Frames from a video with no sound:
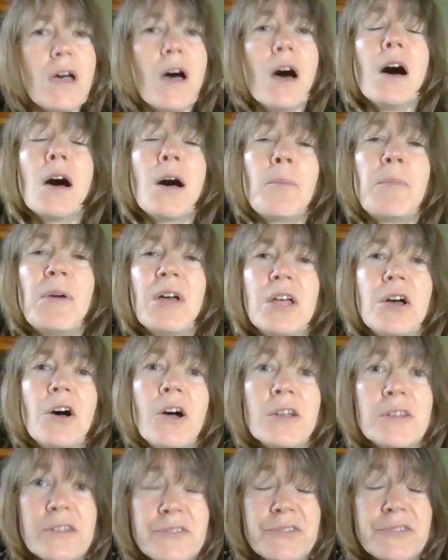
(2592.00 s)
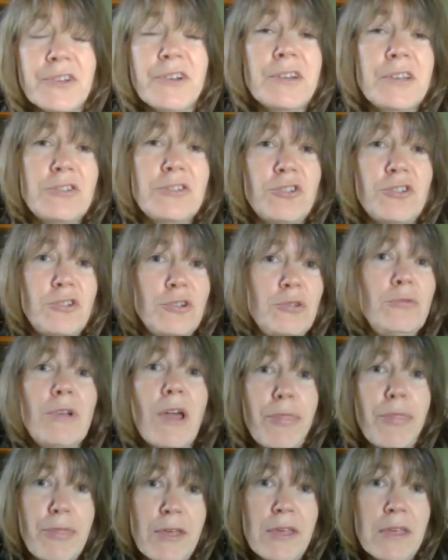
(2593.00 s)
I decided to do
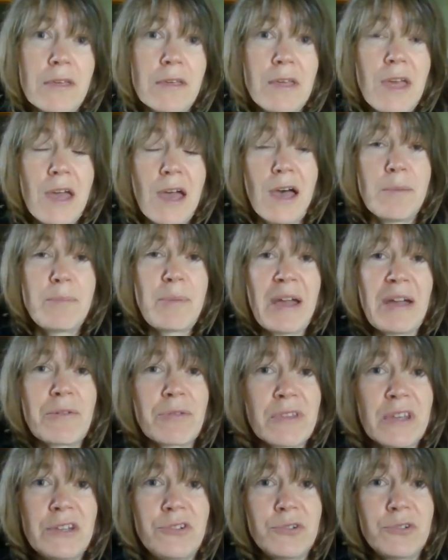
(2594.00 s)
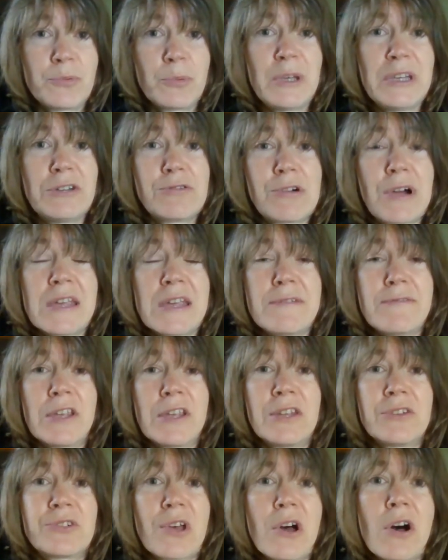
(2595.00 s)
nothing about these sweet
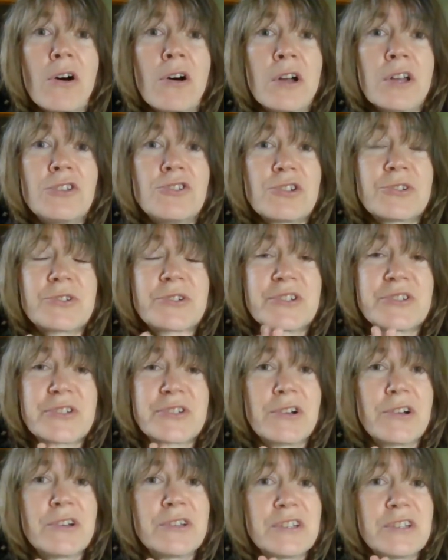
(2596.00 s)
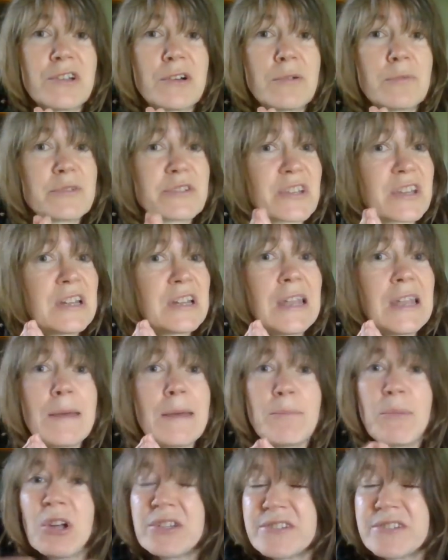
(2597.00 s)
cravings. I just decided I was going to
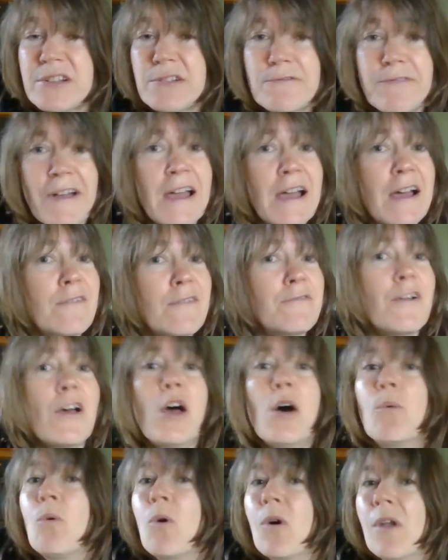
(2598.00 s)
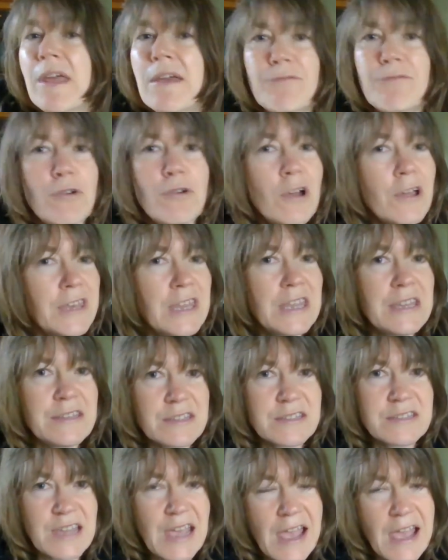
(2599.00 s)
let myself have whatever I
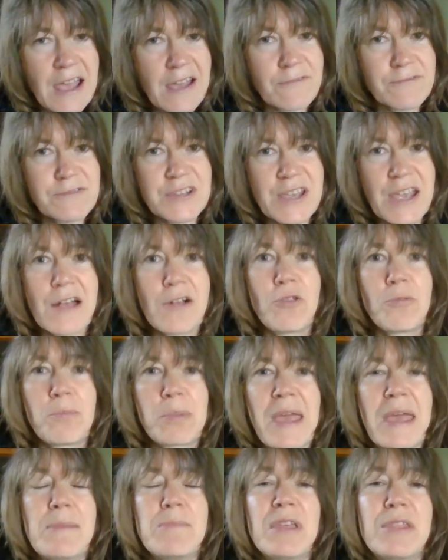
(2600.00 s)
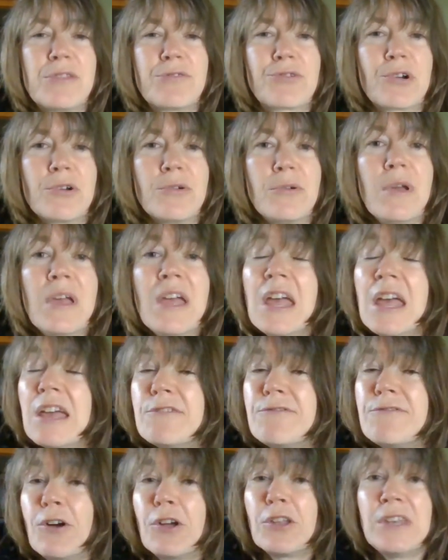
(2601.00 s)
needed to have to help get me through.
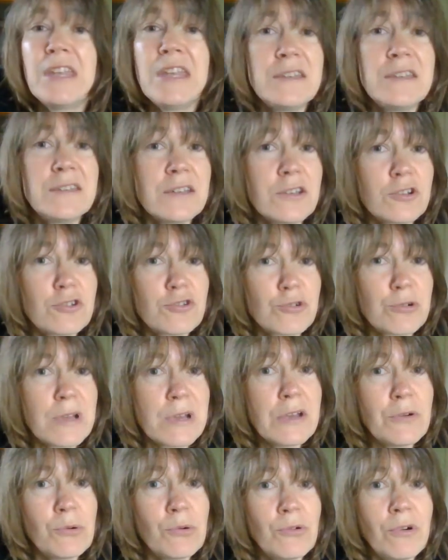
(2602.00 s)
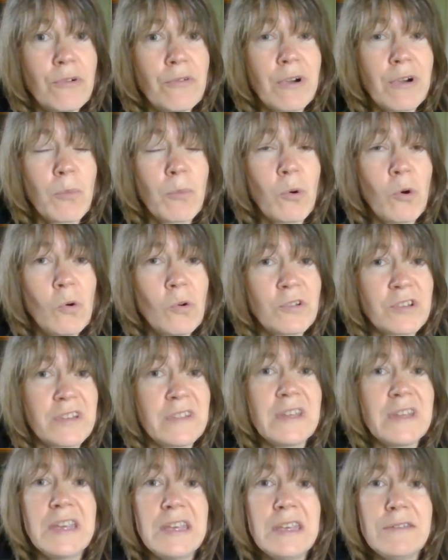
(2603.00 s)
If I needed a treat or a reward in
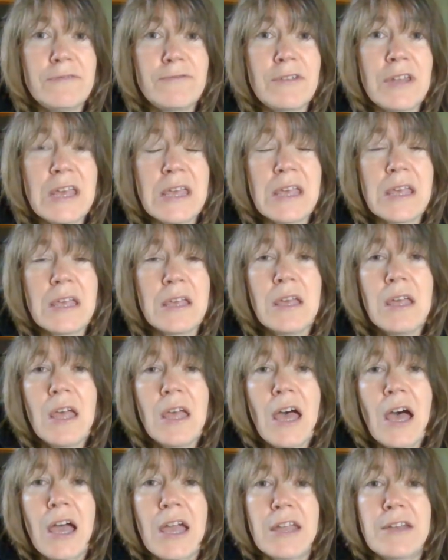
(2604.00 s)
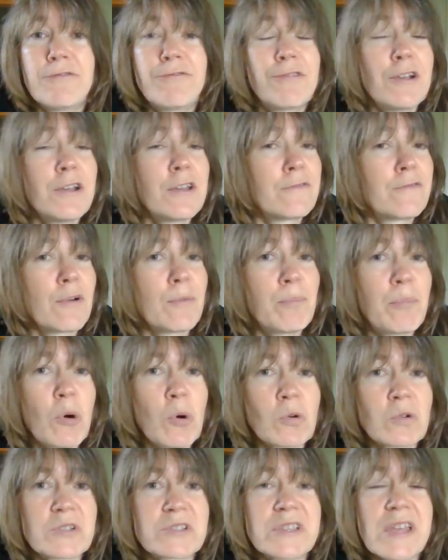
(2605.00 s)
the evening in front of a
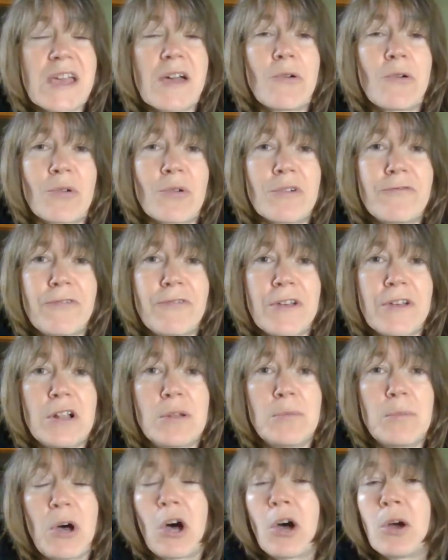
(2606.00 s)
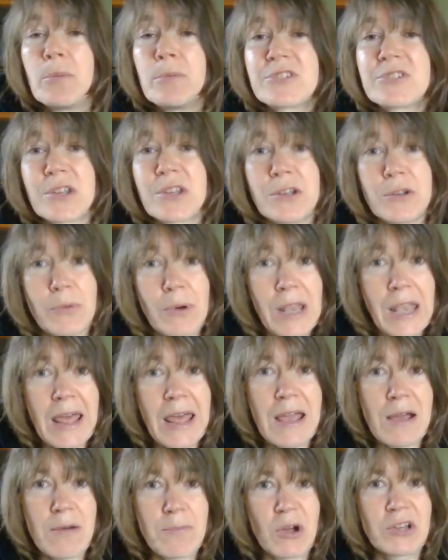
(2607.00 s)
box set or a film, I was going to
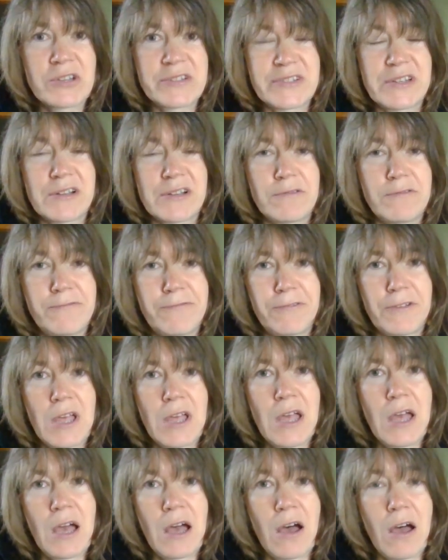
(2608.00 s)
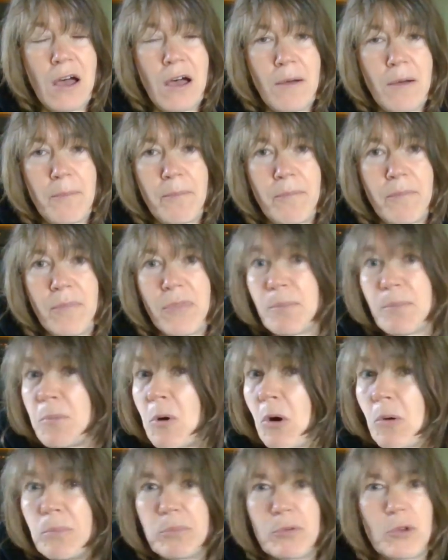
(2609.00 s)
allow myself the
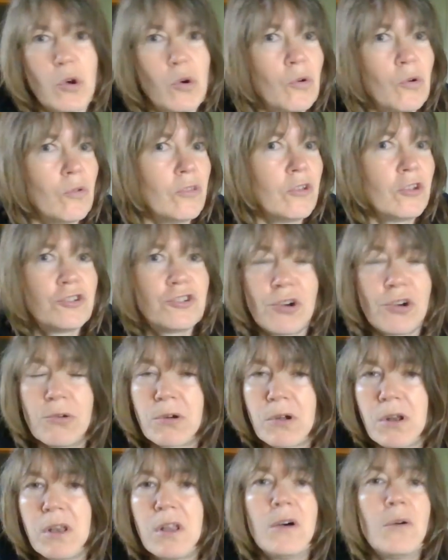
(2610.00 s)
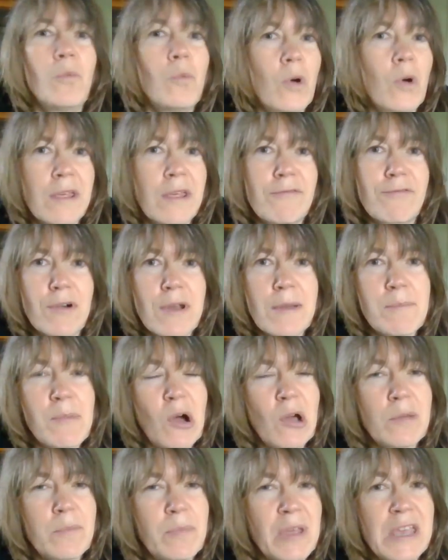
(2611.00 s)
popcorn, the chocolate, whatever it
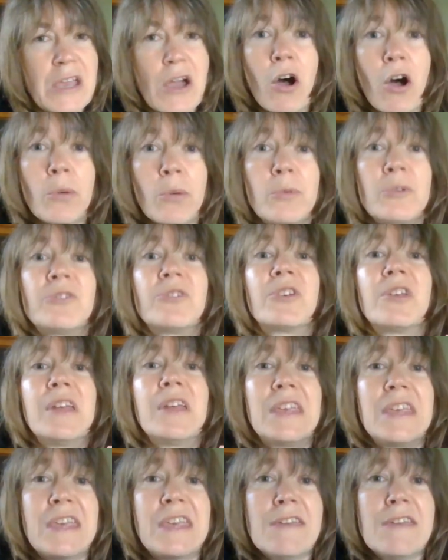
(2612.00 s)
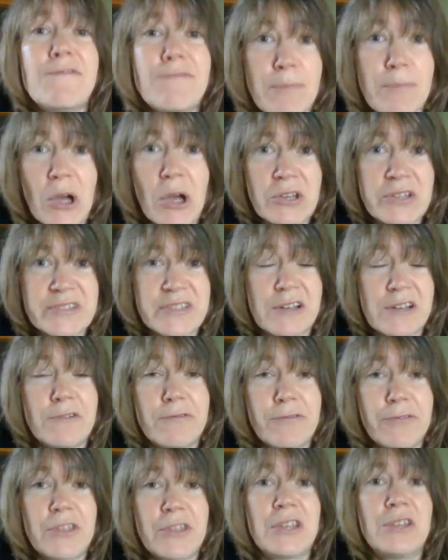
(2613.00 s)
might be. I was going to give
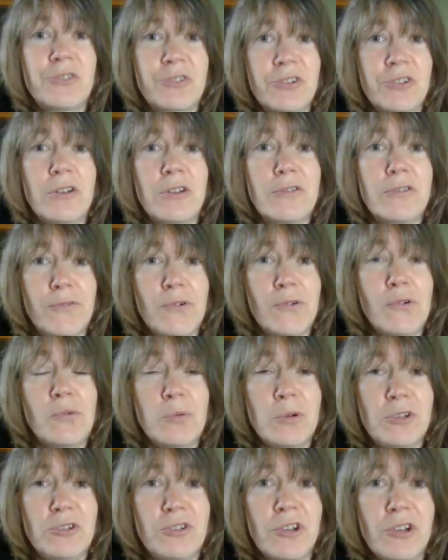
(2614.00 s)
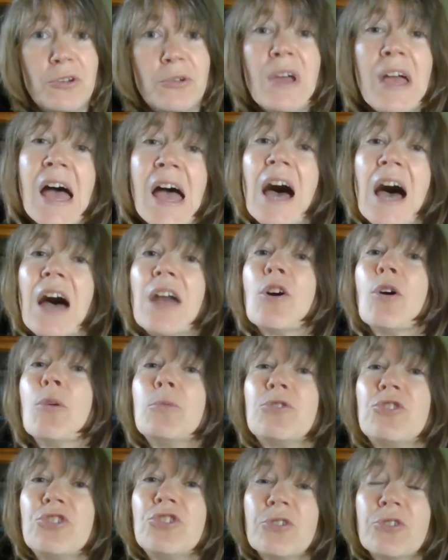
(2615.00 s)
myself things to look forward to, and I
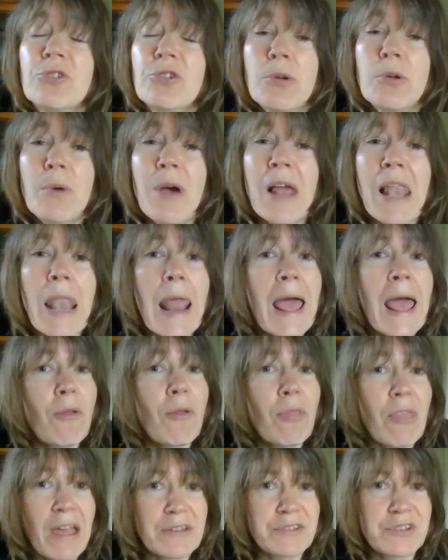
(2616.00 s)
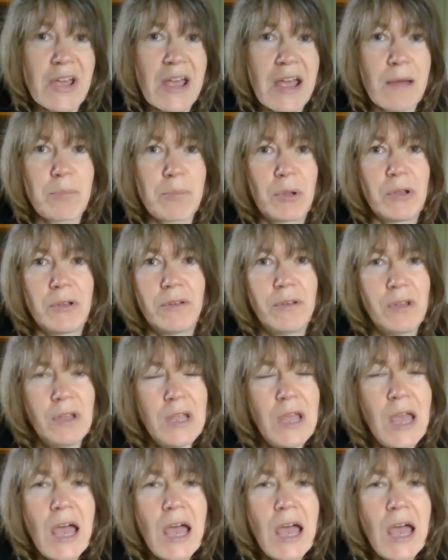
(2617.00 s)
was just going to allow that to happen.